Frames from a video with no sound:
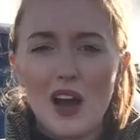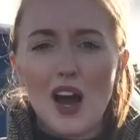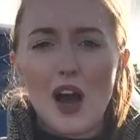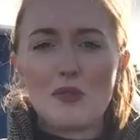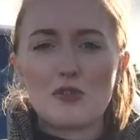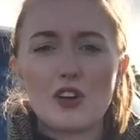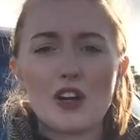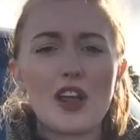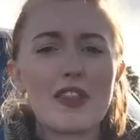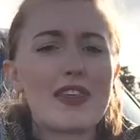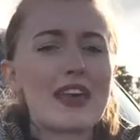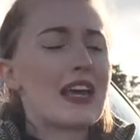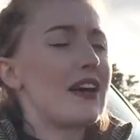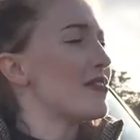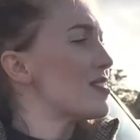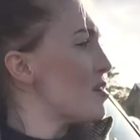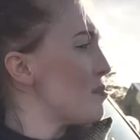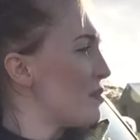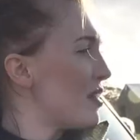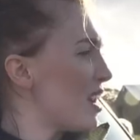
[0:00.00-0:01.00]
I'm trying to think of
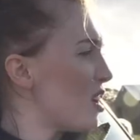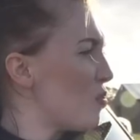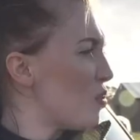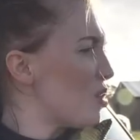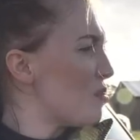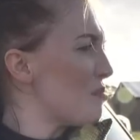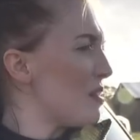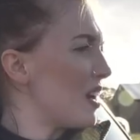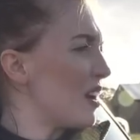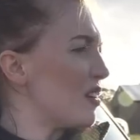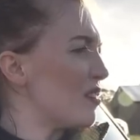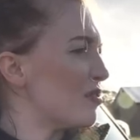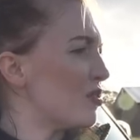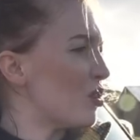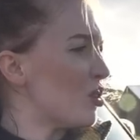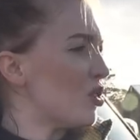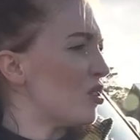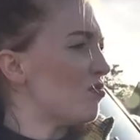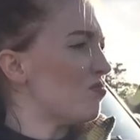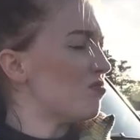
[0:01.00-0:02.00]
someone that it wouldn't be good
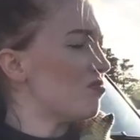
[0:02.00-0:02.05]
for.